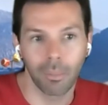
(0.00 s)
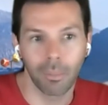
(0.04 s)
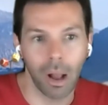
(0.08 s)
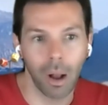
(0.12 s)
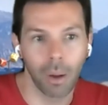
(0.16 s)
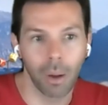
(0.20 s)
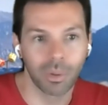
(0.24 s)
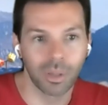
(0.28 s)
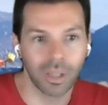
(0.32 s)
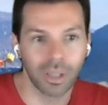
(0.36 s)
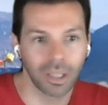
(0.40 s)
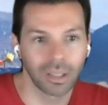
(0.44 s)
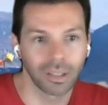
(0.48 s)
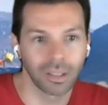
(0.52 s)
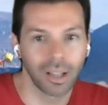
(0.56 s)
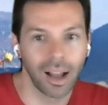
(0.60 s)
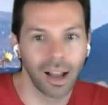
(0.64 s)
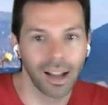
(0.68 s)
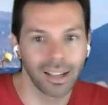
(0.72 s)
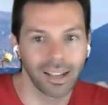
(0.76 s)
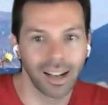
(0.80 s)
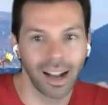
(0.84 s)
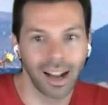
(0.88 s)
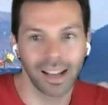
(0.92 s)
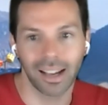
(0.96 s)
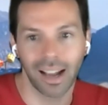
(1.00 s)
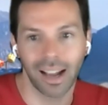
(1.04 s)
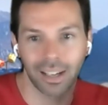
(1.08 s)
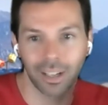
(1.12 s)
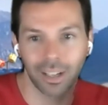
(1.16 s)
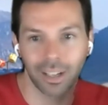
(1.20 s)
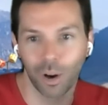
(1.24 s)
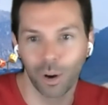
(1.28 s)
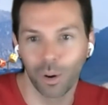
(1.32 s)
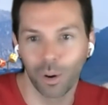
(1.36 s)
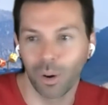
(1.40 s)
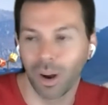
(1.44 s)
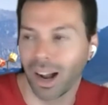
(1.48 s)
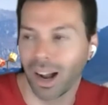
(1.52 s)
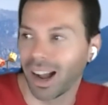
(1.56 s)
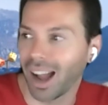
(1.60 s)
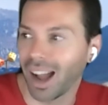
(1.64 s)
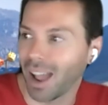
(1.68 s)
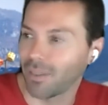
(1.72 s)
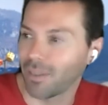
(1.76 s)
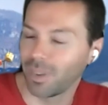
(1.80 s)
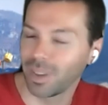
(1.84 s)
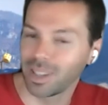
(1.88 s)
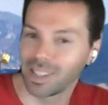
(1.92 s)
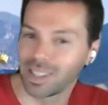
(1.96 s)
Helps a lot. I know
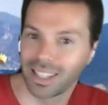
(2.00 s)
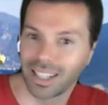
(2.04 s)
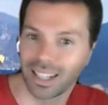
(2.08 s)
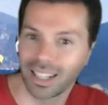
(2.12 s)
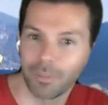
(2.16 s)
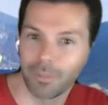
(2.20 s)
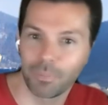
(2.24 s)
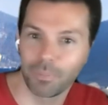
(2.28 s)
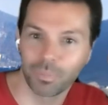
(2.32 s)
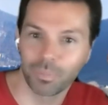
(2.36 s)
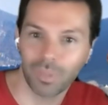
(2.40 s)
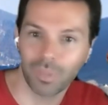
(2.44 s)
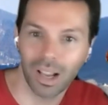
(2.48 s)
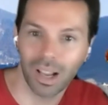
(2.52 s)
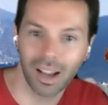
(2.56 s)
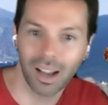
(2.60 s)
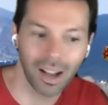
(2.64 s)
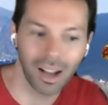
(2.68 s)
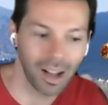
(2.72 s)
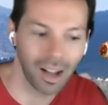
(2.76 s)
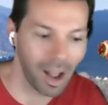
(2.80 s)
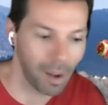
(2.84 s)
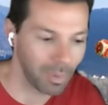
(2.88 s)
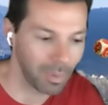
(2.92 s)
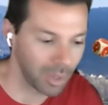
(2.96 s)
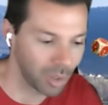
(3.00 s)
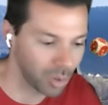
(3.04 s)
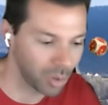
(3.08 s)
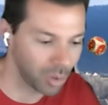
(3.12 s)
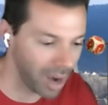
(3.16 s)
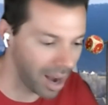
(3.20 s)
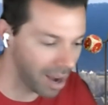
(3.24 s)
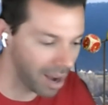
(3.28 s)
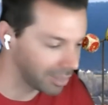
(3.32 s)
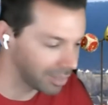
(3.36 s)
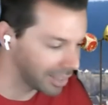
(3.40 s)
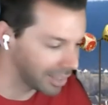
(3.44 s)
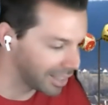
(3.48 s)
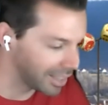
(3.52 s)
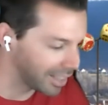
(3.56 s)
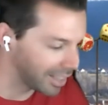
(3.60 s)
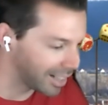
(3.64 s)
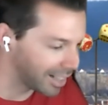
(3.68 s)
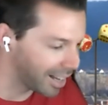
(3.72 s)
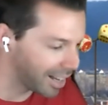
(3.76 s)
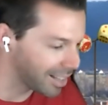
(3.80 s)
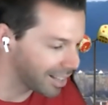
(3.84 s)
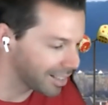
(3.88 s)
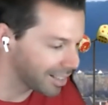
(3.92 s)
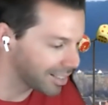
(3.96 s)
I visited, I was traveling
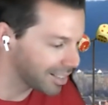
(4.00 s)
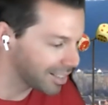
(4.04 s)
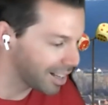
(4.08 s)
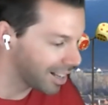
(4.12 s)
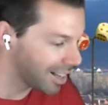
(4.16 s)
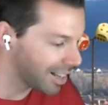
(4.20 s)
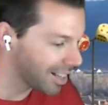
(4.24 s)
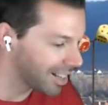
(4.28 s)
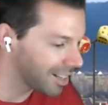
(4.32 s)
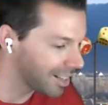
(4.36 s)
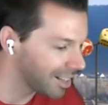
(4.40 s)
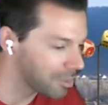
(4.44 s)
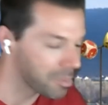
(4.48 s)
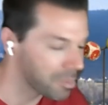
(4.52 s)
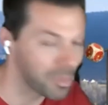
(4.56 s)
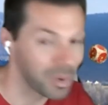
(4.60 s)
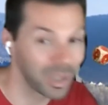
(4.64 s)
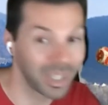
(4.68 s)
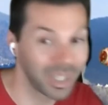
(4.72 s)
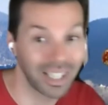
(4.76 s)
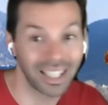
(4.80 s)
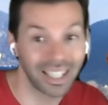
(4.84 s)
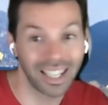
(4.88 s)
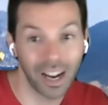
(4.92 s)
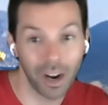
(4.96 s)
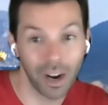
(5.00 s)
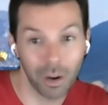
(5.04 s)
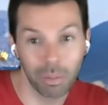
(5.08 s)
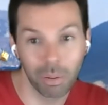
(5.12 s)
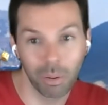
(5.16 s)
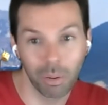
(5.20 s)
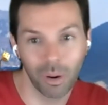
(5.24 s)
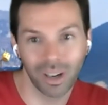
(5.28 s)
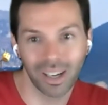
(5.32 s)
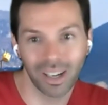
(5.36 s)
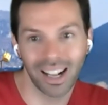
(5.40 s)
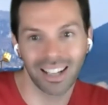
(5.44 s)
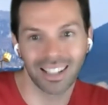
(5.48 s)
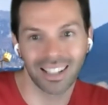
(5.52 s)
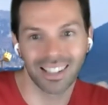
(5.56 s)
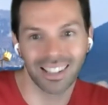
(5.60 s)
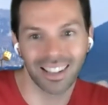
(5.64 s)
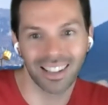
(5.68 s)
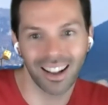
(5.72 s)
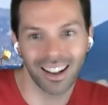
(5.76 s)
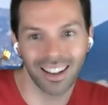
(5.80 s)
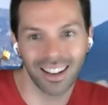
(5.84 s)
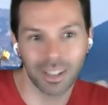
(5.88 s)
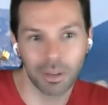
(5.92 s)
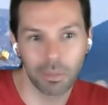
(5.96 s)
and I was in an airport and
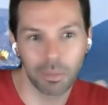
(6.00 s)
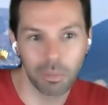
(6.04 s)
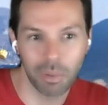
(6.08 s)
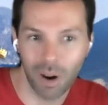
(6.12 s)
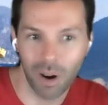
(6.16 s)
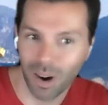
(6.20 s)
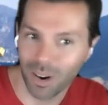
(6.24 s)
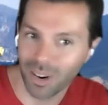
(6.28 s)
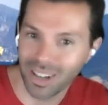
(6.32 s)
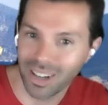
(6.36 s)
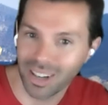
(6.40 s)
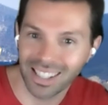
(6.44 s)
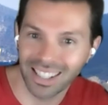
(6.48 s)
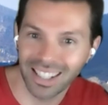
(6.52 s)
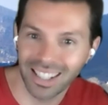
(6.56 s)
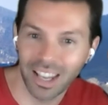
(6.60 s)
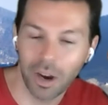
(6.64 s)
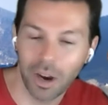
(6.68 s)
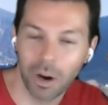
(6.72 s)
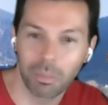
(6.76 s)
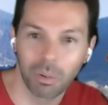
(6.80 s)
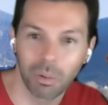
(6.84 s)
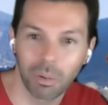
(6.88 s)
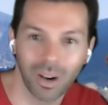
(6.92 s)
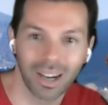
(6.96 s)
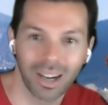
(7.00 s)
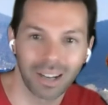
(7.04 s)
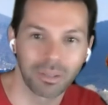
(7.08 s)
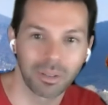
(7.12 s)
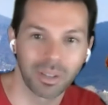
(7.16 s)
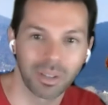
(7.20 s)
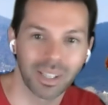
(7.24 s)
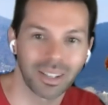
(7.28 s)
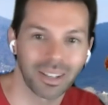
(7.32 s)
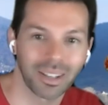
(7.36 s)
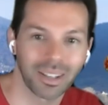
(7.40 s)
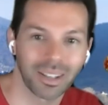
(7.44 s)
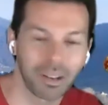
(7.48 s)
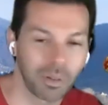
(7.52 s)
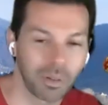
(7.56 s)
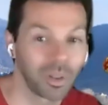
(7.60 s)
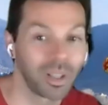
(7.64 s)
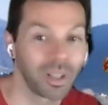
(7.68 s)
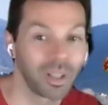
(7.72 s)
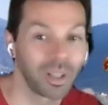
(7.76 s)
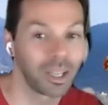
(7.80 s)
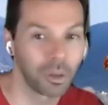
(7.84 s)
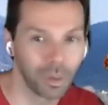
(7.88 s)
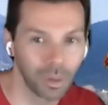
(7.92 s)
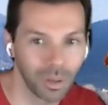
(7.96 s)
saw some progress in the airport, and it was
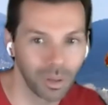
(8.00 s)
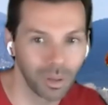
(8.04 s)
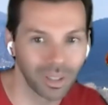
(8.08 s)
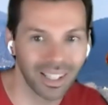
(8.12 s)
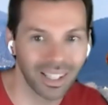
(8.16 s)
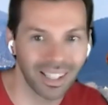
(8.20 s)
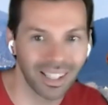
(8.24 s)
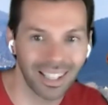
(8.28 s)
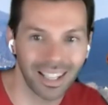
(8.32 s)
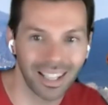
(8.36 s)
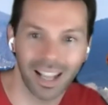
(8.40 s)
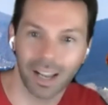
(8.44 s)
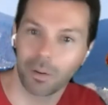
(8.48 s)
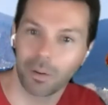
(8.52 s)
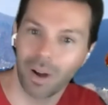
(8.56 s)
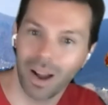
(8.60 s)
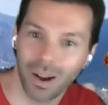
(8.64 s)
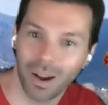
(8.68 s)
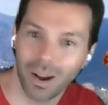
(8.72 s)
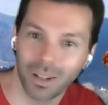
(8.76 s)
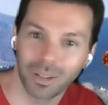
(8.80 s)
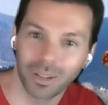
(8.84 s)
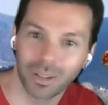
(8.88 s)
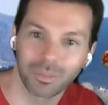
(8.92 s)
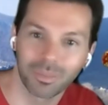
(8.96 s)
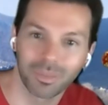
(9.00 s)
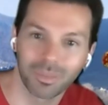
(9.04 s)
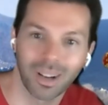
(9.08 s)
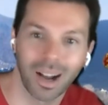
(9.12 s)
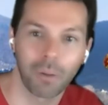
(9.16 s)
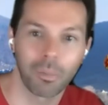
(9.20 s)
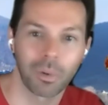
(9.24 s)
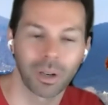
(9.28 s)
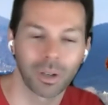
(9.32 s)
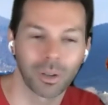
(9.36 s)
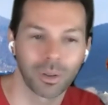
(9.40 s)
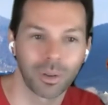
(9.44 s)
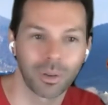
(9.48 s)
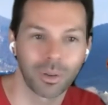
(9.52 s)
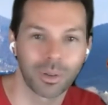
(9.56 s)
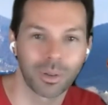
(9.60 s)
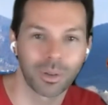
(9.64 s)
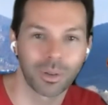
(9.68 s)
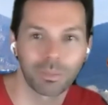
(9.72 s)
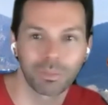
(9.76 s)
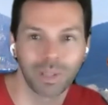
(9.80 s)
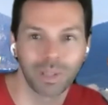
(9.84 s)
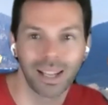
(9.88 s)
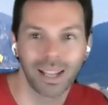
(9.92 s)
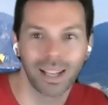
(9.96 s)
really cool to see, like, wow, I wonder
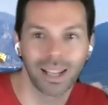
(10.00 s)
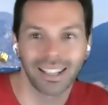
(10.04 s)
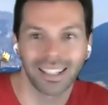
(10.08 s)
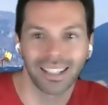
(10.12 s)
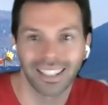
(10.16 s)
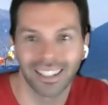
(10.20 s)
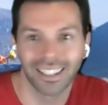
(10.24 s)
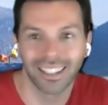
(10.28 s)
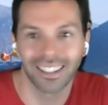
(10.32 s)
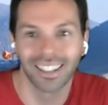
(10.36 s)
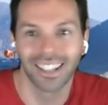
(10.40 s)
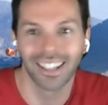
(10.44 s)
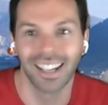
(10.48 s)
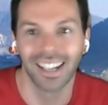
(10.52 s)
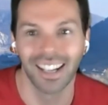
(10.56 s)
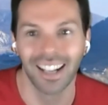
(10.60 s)
who's playing here.